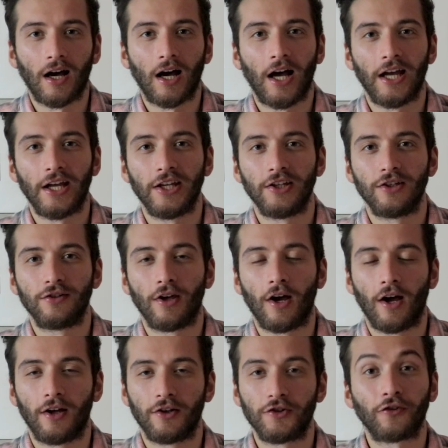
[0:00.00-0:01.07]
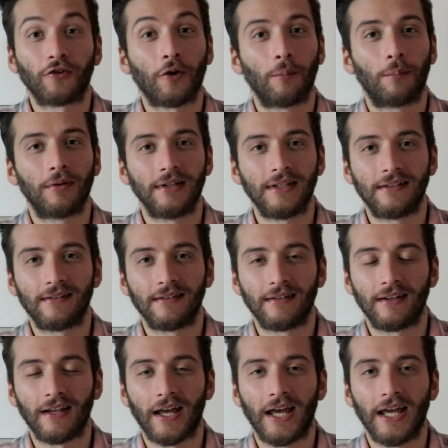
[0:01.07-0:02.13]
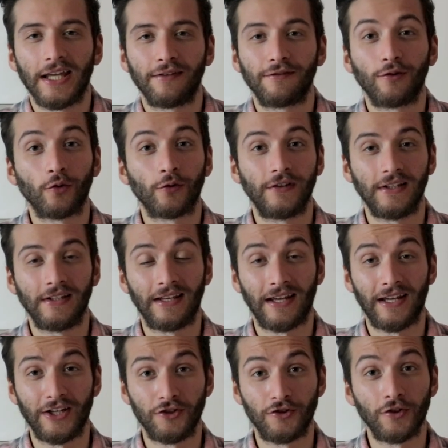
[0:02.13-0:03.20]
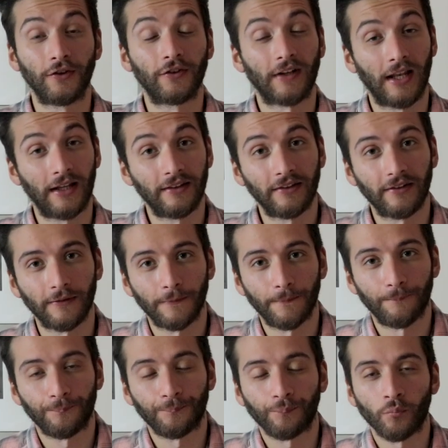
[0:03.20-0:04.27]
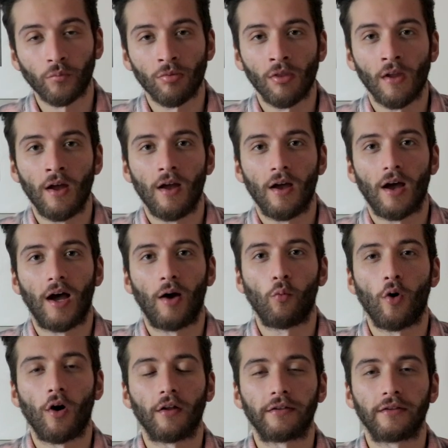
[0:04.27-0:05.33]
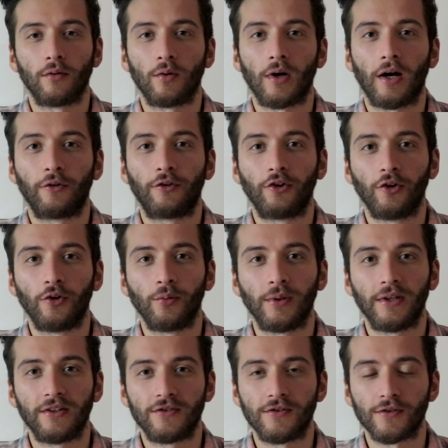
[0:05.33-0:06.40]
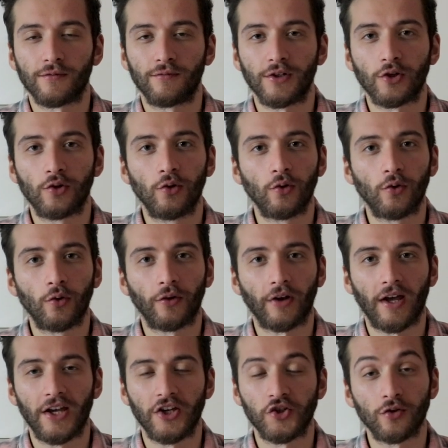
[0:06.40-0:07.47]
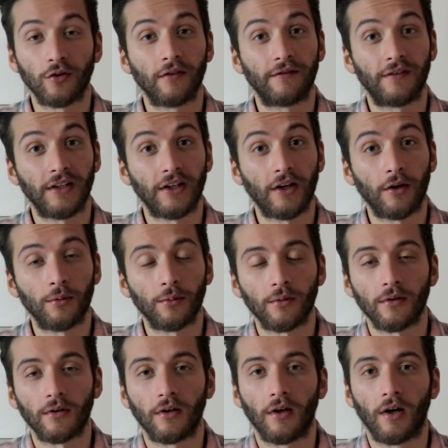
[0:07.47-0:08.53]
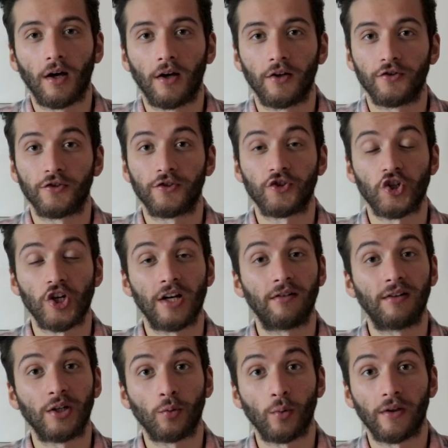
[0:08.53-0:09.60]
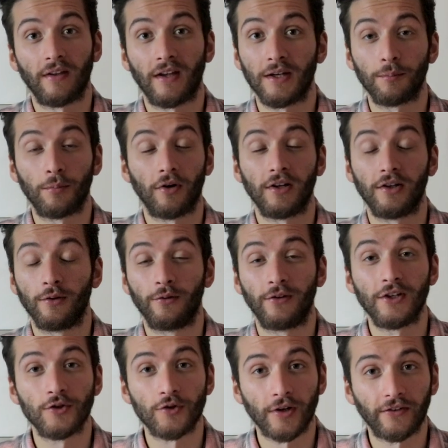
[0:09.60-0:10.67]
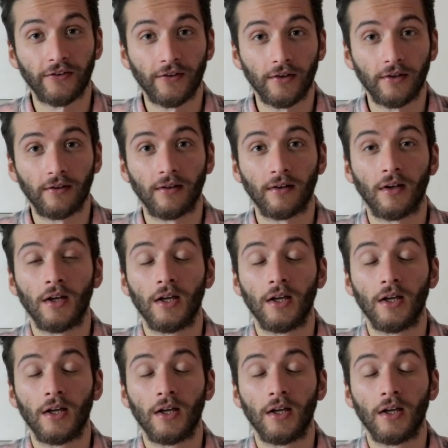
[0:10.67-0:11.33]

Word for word: I uh, just completed a 14-day juice cleanse. And what I thought I'd do is just record a short video, uh, just sharing with anybody who's interested